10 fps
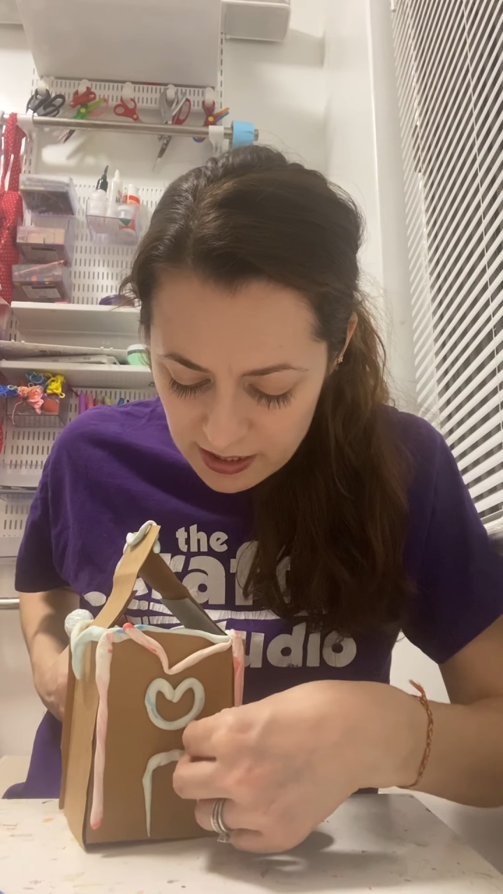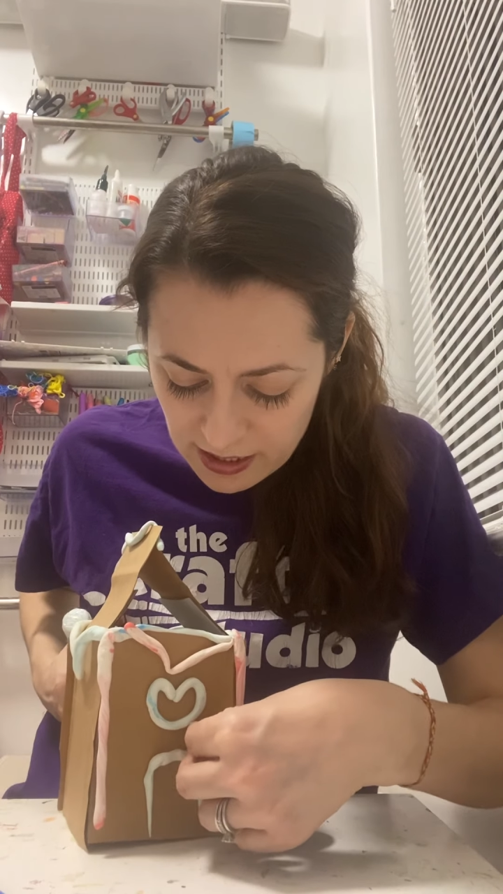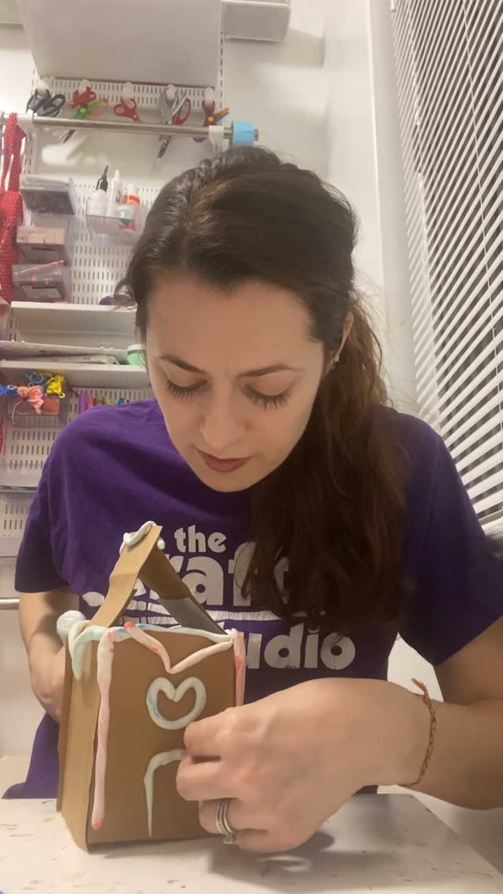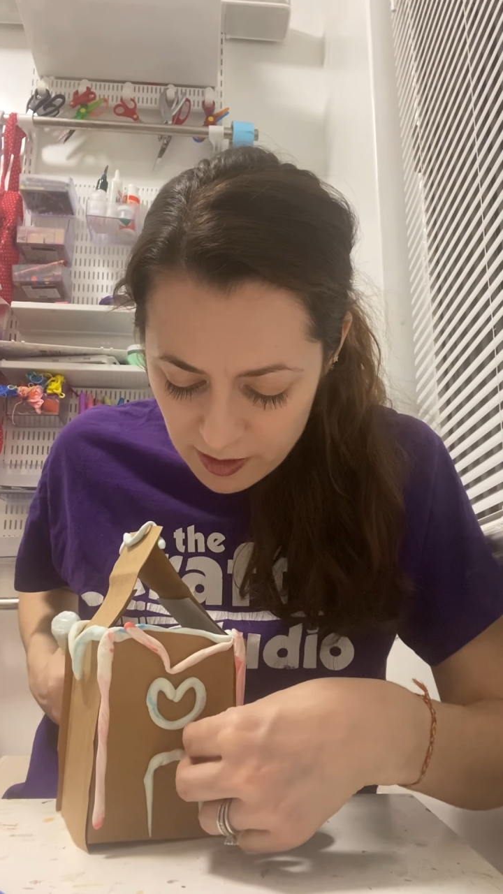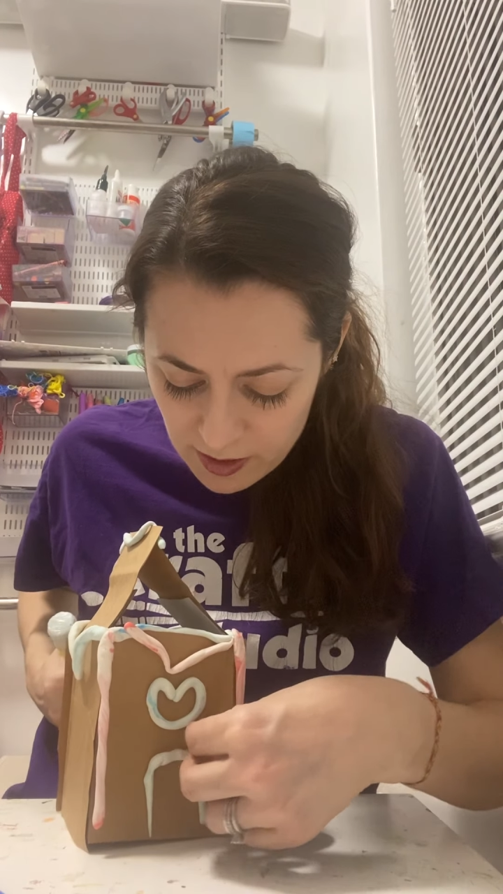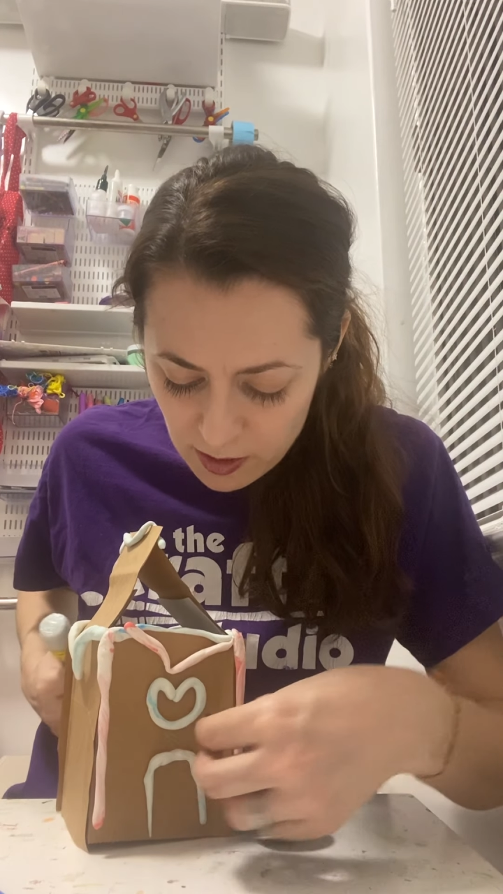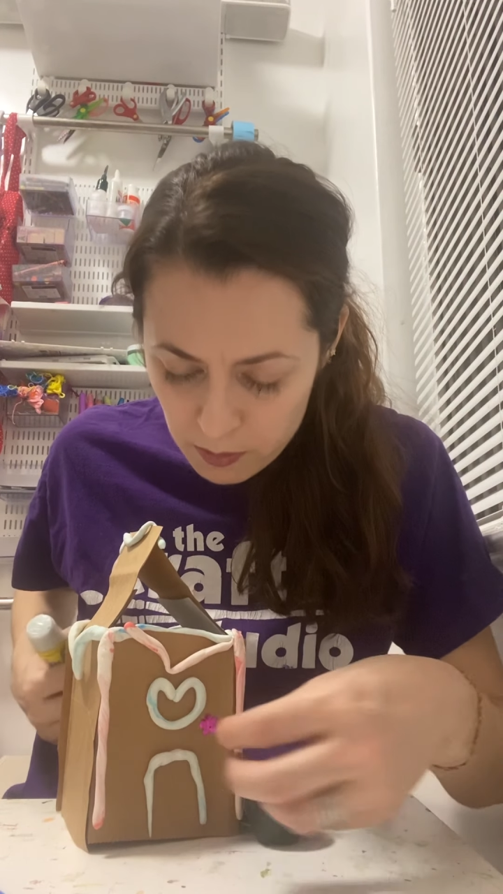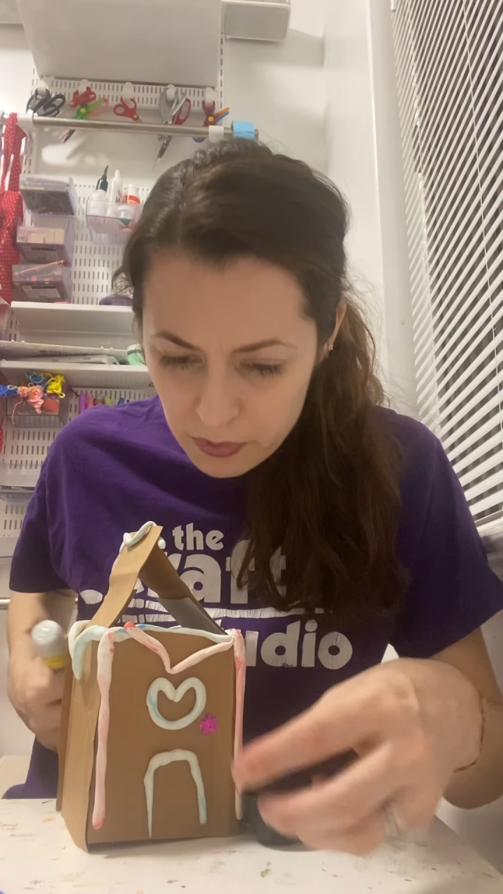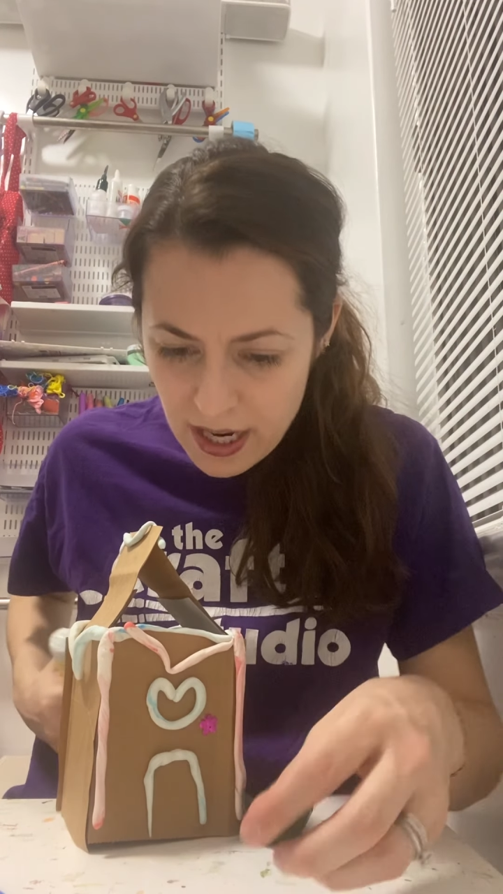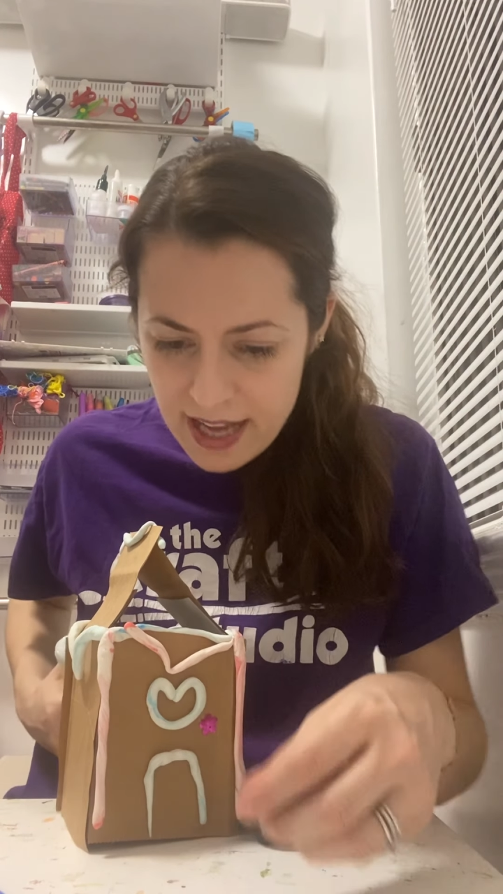to give it a little
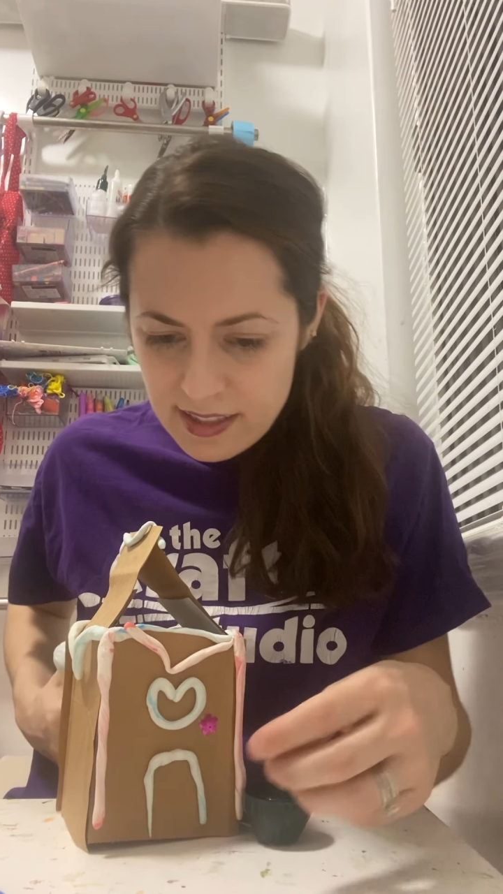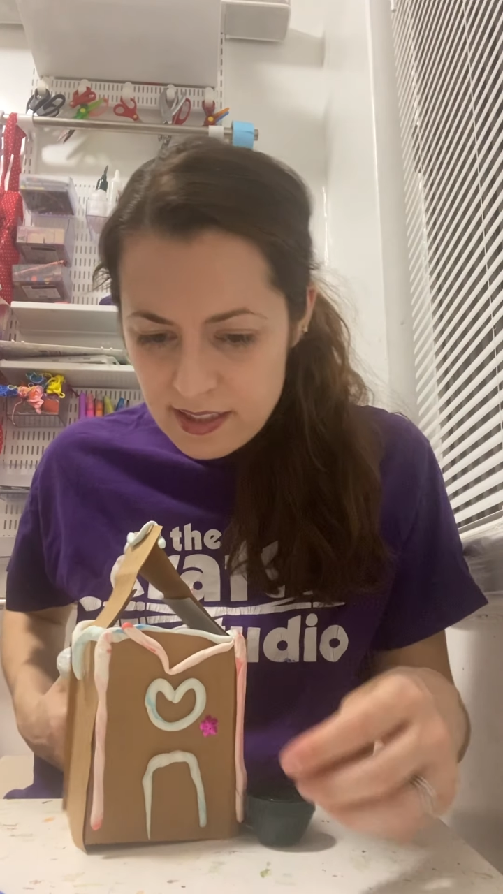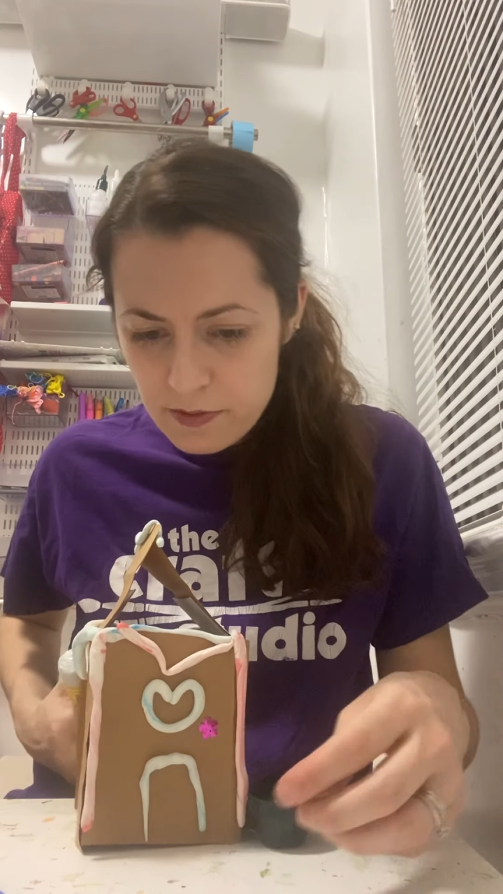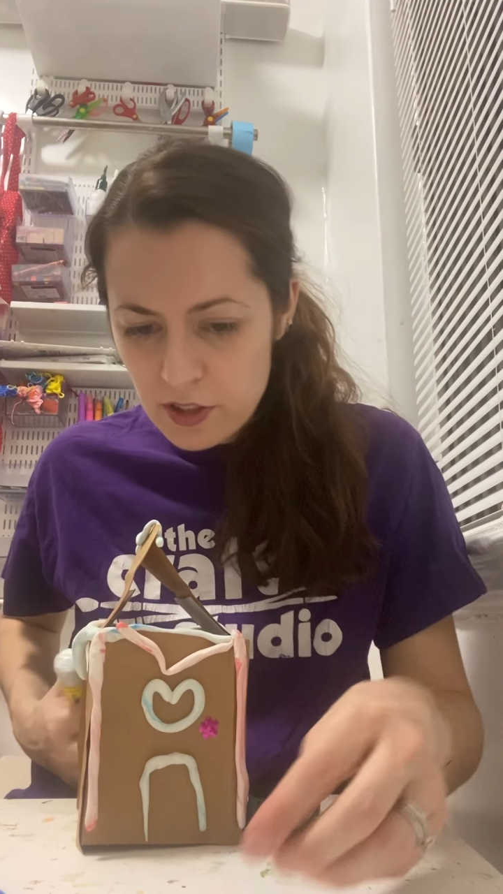press if